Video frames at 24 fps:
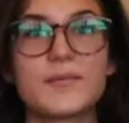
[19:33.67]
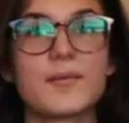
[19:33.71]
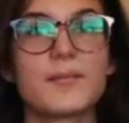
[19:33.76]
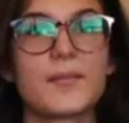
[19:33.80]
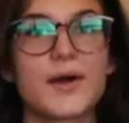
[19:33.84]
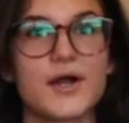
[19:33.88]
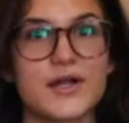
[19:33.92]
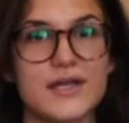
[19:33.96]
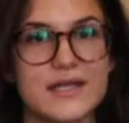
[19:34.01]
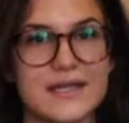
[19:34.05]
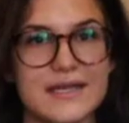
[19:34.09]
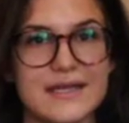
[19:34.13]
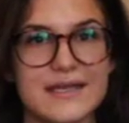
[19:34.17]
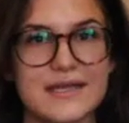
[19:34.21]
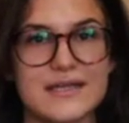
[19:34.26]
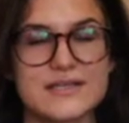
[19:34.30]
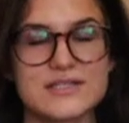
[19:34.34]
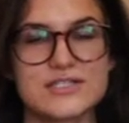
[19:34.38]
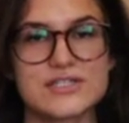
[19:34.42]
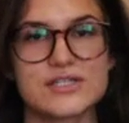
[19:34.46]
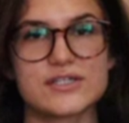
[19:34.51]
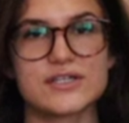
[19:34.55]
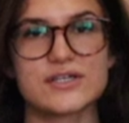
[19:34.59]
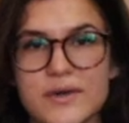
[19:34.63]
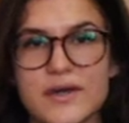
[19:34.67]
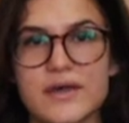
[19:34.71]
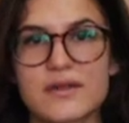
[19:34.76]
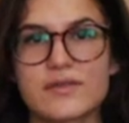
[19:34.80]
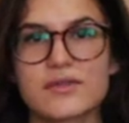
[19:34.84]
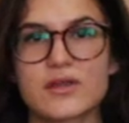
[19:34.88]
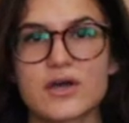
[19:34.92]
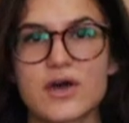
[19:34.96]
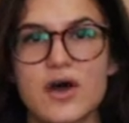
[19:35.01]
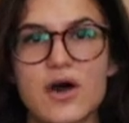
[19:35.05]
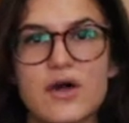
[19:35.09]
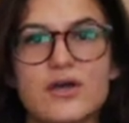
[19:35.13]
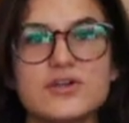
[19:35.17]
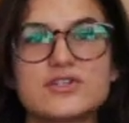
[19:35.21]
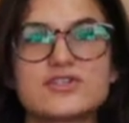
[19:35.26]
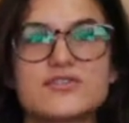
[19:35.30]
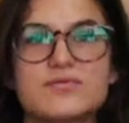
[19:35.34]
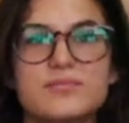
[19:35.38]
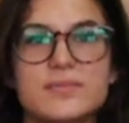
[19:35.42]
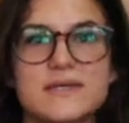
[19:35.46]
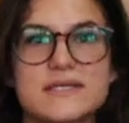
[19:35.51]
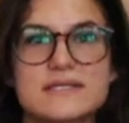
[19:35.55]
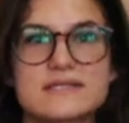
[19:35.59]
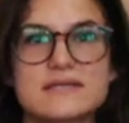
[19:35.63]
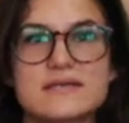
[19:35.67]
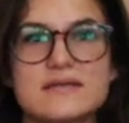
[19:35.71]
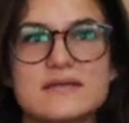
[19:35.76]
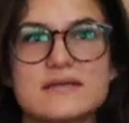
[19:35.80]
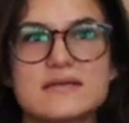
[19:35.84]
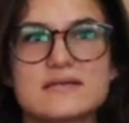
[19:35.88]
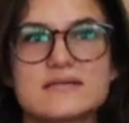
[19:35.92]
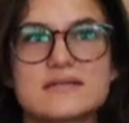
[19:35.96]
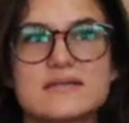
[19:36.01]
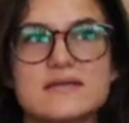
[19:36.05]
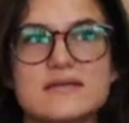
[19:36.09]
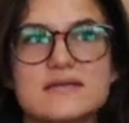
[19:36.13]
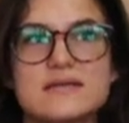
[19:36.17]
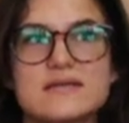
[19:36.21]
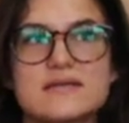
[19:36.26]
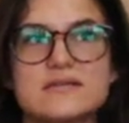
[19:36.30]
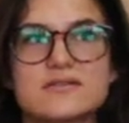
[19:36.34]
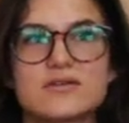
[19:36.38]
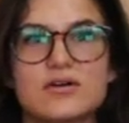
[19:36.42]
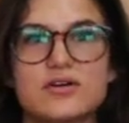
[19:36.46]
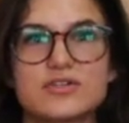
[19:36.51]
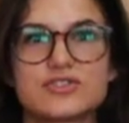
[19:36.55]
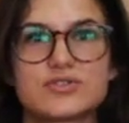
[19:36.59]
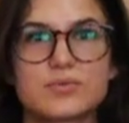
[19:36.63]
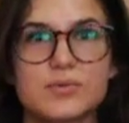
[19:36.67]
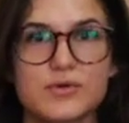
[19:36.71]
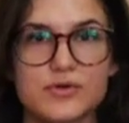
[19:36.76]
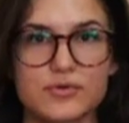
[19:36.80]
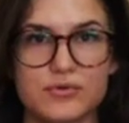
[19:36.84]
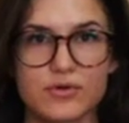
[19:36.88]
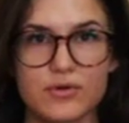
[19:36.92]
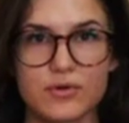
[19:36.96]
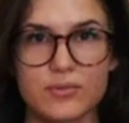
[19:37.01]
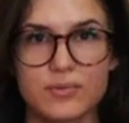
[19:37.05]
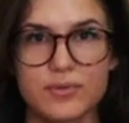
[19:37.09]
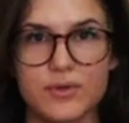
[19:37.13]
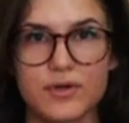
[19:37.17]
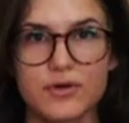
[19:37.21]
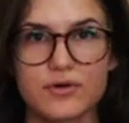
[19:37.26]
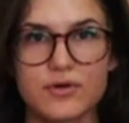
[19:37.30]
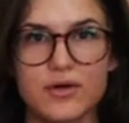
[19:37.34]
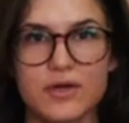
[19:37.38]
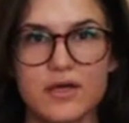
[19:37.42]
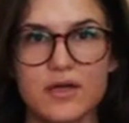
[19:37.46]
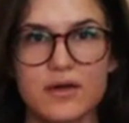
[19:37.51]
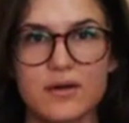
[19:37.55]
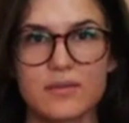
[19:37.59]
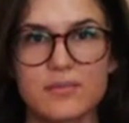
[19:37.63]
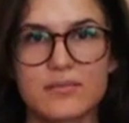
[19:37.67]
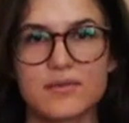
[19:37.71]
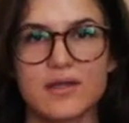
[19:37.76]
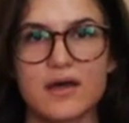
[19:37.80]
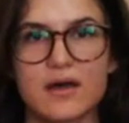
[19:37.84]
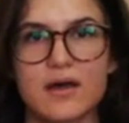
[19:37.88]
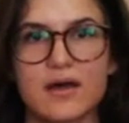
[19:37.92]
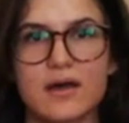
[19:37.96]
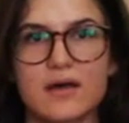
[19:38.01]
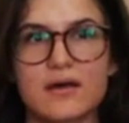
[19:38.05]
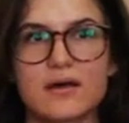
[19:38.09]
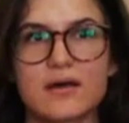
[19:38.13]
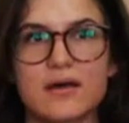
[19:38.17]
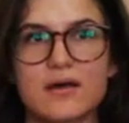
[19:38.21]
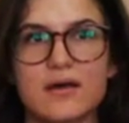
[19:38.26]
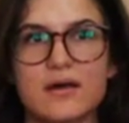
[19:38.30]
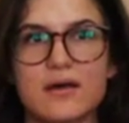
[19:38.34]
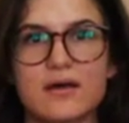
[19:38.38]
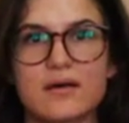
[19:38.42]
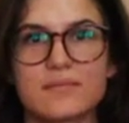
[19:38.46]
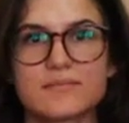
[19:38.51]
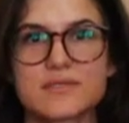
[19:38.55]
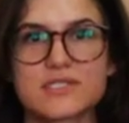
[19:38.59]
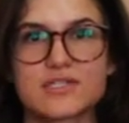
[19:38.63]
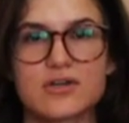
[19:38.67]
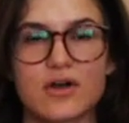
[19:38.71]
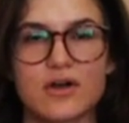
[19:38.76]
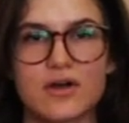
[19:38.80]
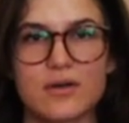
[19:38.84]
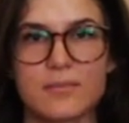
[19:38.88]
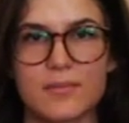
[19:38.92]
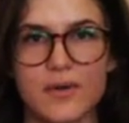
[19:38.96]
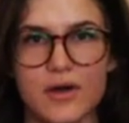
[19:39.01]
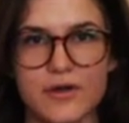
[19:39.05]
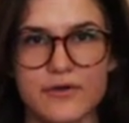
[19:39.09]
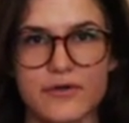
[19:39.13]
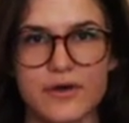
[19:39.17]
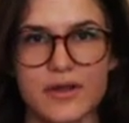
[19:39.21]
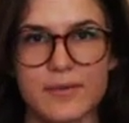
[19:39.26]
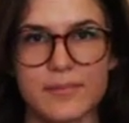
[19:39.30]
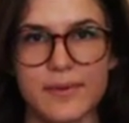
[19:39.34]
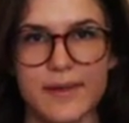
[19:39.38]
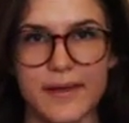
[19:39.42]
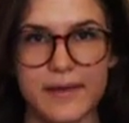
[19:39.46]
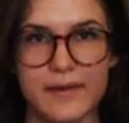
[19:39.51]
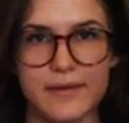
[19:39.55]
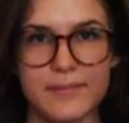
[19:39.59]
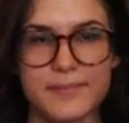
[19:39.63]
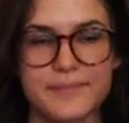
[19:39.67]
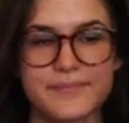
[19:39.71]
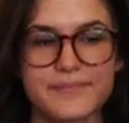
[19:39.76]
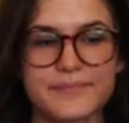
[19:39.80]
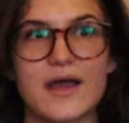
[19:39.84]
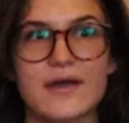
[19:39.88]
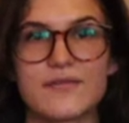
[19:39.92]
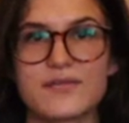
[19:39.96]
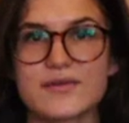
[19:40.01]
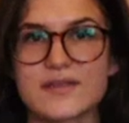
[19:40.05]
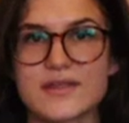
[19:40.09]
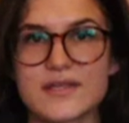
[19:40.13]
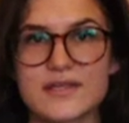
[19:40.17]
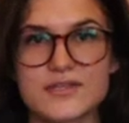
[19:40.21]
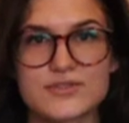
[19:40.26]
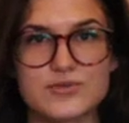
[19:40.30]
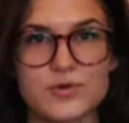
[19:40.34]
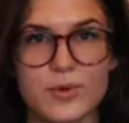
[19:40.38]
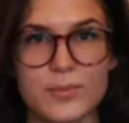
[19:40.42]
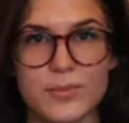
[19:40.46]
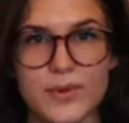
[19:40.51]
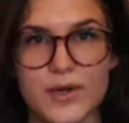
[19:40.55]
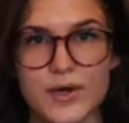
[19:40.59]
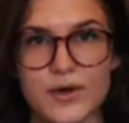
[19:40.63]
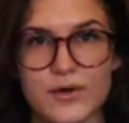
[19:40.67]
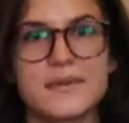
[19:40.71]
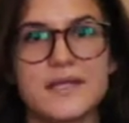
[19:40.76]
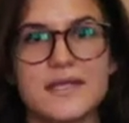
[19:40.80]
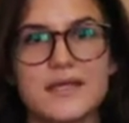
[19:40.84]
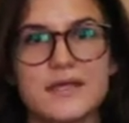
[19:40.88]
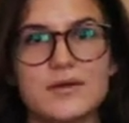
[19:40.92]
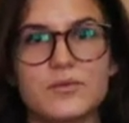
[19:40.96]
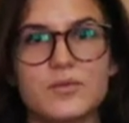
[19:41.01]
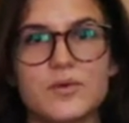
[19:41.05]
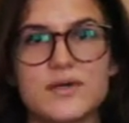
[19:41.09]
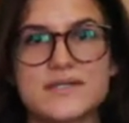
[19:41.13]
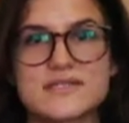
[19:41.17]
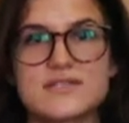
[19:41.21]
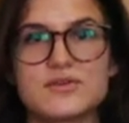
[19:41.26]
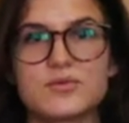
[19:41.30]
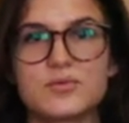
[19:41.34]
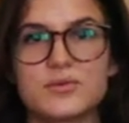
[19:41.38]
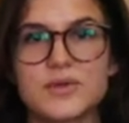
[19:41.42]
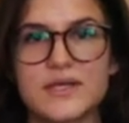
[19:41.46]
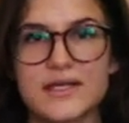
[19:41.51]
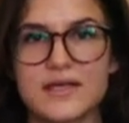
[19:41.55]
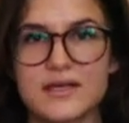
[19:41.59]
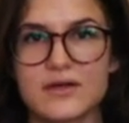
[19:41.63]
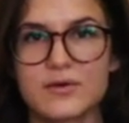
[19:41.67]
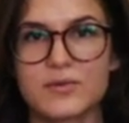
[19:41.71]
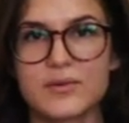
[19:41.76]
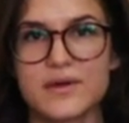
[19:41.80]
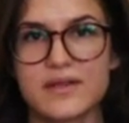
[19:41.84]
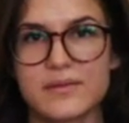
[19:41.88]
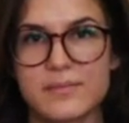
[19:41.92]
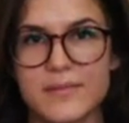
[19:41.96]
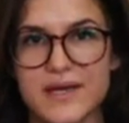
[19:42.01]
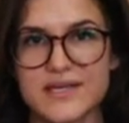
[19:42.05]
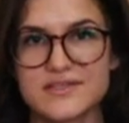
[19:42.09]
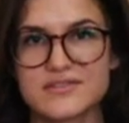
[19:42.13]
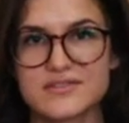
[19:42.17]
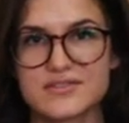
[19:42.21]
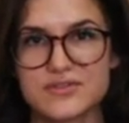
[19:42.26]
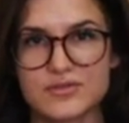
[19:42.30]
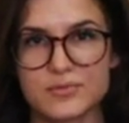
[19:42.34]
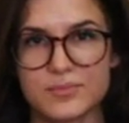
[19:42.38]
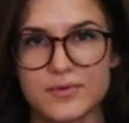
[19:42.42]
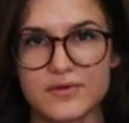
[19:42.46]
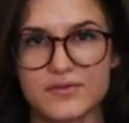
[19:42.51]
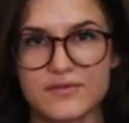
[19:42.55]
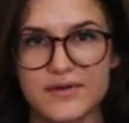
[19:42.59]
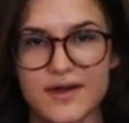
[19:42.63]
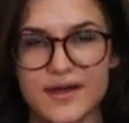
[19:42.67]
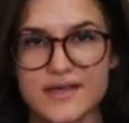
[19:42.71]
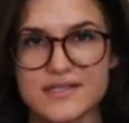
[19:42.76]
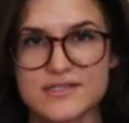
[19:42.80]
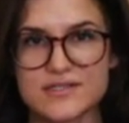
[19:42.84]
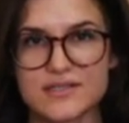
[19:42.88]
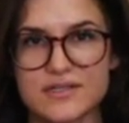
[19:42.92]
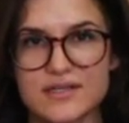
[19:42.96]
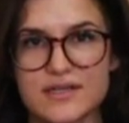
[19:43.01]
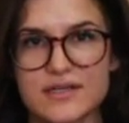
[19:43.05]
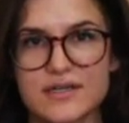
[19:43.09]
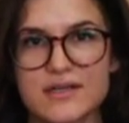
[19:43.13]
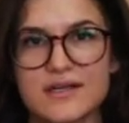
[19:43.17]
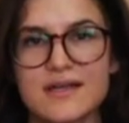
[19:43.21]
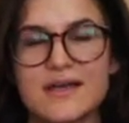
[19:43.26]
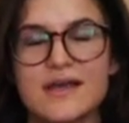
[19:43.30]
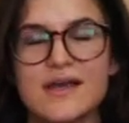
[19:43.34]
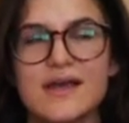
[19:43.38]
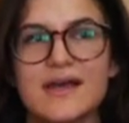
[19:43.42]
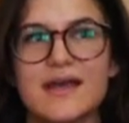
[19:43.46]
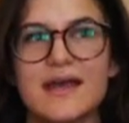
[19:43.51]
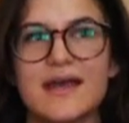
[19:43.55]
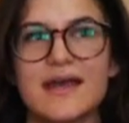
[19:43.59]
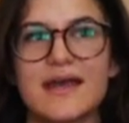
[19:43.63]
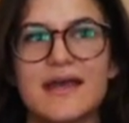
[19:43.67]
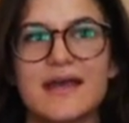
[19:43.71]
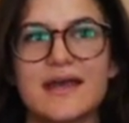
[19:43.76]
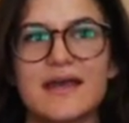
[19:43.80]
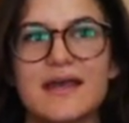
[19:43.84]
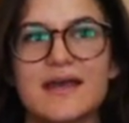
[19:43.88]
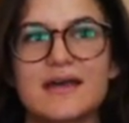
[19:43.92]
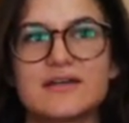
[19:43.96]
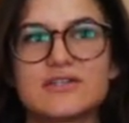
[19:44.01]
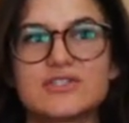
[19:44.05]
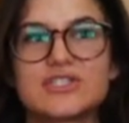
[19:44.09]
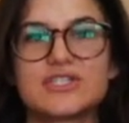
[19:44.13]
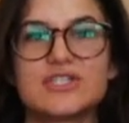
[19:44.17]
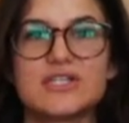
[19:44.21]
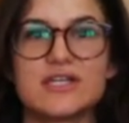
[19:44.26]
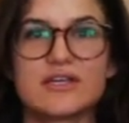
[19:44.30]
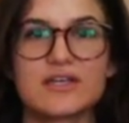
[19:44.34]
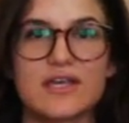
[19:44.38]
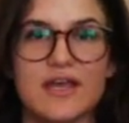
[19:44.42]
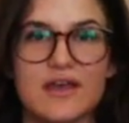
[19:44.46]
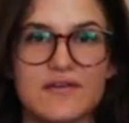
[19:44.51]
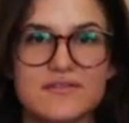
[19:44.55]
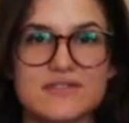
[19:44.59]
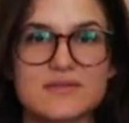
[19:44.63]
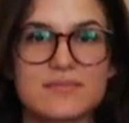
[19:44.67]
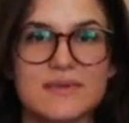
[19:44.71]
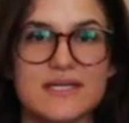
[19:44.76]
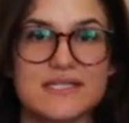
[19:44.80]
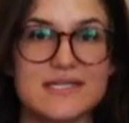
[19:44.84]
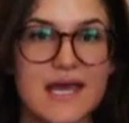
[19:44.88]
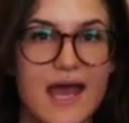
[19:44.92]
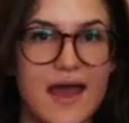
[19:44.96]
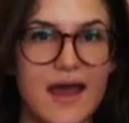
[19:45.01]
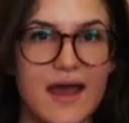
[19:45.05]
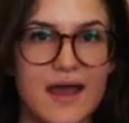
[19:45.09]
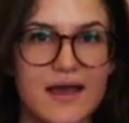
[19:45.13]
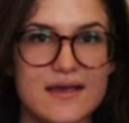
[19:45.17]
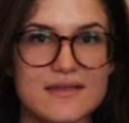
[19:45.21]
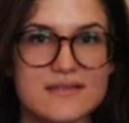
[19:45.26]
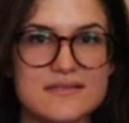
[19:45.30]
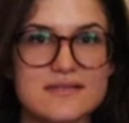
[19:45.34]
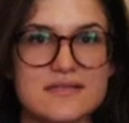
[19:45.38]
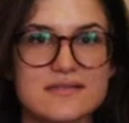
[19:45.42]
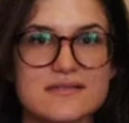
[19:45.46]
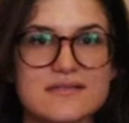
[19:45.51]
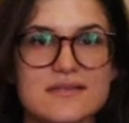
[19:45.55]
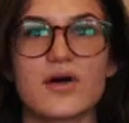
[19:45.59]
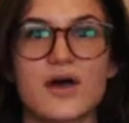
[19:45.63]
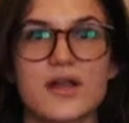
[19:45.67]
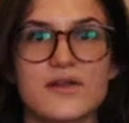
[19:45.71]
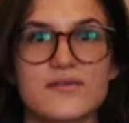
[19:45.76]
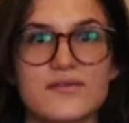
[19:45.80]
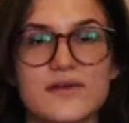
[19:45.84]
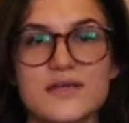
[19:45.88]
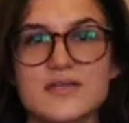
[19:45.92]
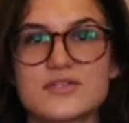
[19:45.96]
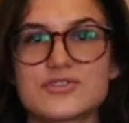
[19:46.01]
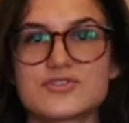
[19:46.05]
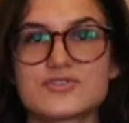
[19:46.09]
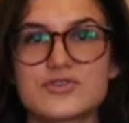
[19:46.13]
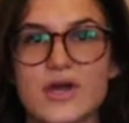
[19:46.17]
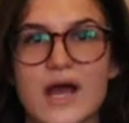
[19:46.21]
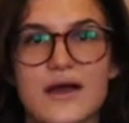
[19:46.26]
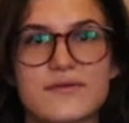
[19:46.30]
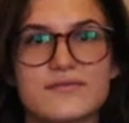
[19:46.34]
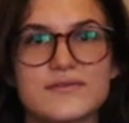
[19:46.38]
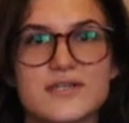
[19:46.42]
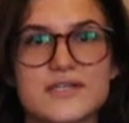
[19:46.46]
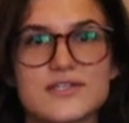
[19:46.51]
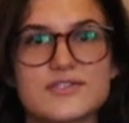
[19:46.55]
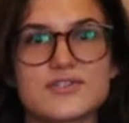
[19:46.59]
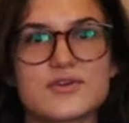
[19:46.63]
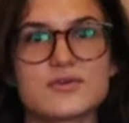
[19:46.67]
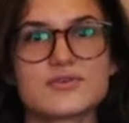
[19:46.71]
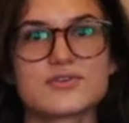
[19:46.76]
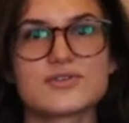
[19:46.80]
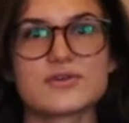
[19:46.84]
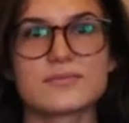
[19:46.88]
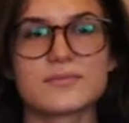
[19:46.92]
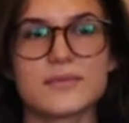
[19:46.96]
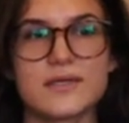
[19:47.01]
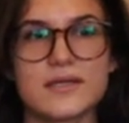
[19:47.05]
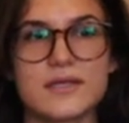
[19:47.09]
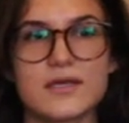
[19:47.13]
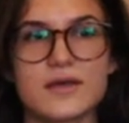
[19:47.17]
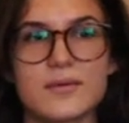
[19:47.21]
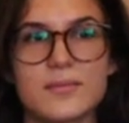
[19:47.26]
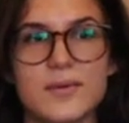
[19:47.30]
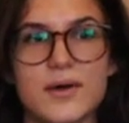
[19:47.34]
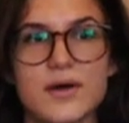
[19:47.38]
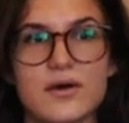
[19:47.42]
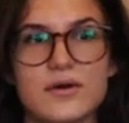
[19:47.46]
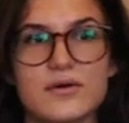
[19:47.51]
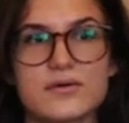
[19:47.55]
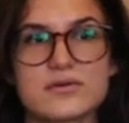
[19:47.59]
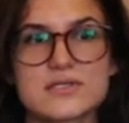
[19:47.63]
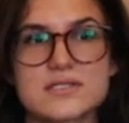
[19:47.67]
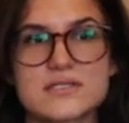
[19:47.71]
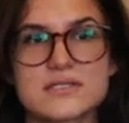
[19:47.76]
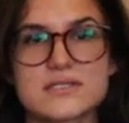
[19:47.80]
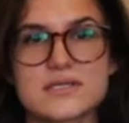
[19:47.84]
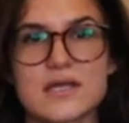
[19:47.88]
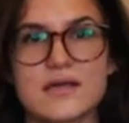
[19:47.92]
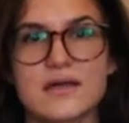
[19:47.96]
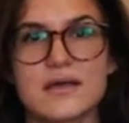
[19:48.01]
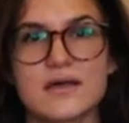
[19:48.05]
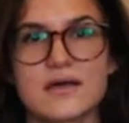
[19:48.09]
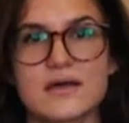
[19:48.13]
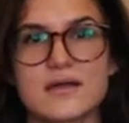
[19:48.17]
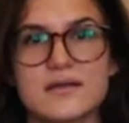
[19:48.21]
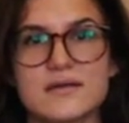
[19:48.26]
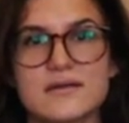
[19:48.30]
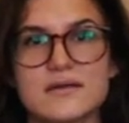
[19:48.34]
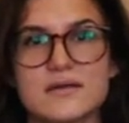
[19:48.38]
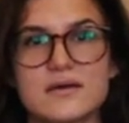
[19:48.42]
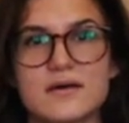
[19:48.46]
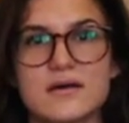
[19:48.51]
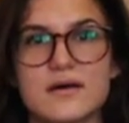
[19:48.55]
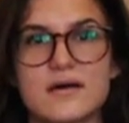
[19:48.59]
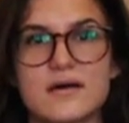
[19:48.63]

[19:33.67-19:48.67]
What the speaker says: a marketing intern with the College of Business's entrepreneurial program, the Startup Monterey Bay. Everything's remote. I meet once a week with my supervisor, and she gives me tasks. A lot of it is drafting social media posts and